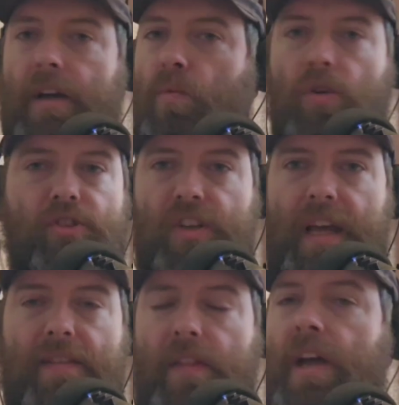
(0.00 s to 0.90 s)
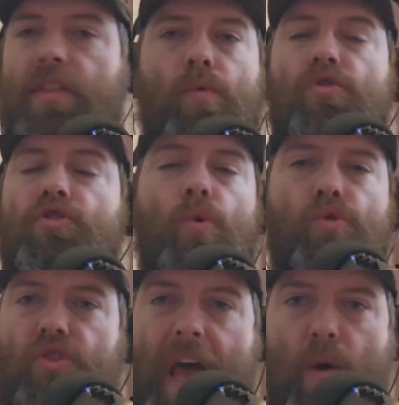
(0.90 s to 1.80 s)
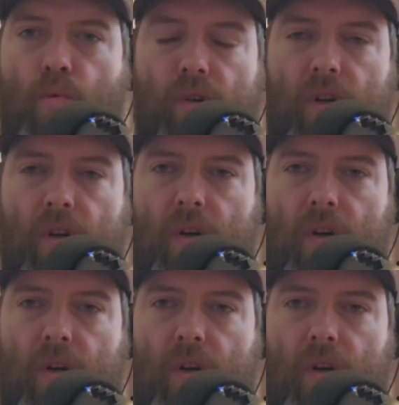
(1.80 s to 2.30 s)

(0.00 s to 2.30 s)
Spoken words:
Once again, there was no sound.